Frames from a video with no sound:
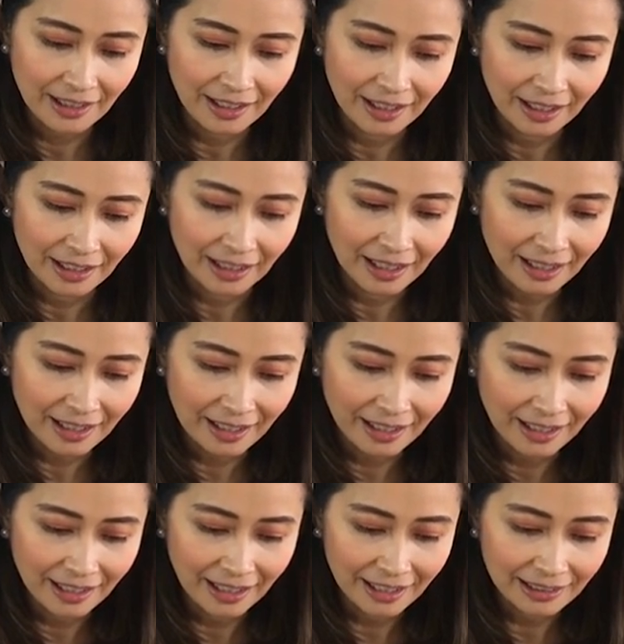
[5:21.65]

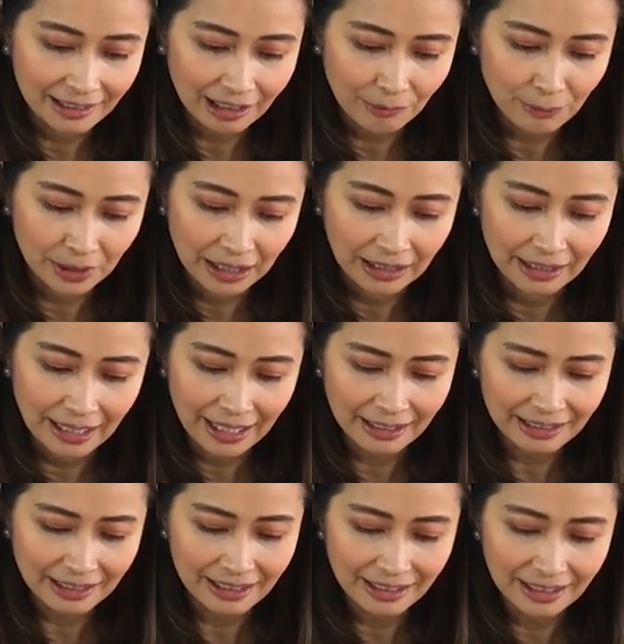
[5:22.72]
Ayan, tikman na
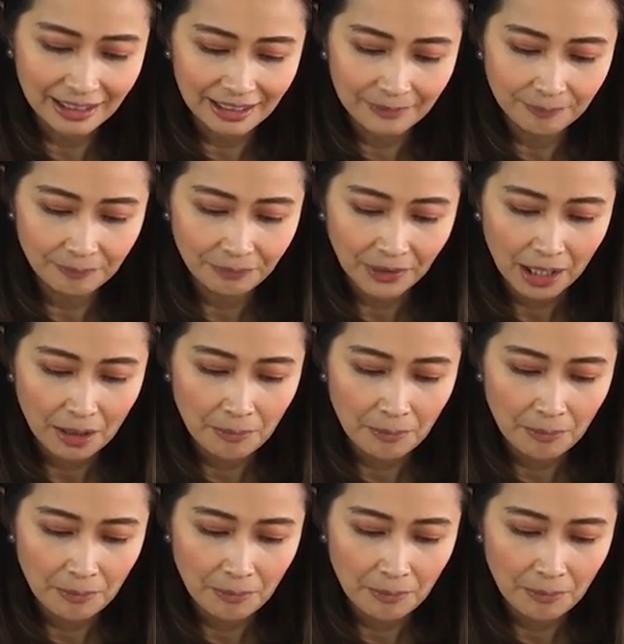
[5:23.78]
natin.